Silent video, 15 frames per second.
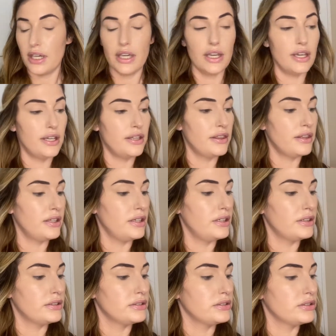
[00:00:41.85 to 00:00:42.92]
And
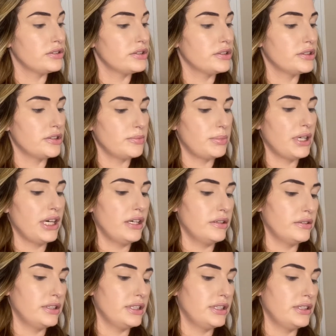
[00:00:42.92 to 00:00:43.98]
then just to
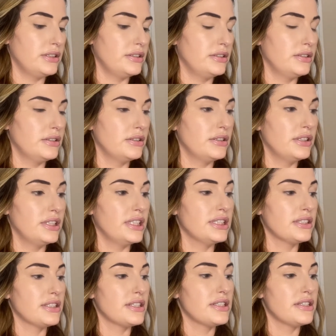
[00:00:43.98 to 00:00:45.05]
powder
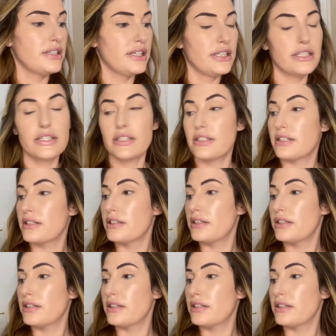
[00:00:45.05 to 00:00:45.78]
and set